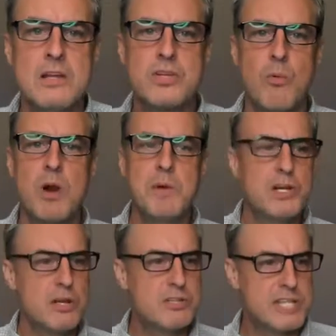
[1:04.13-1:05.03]
So what I'm
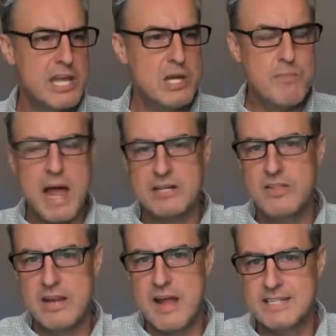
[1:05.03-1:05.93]
going to do is take you back
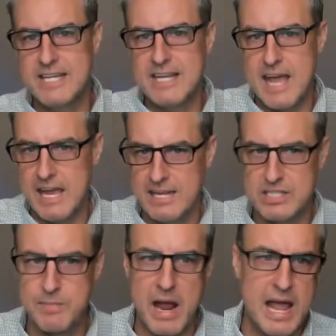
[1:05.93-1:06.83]
to that
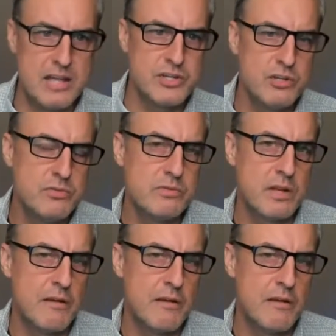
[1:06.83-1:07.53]
1980s by asking you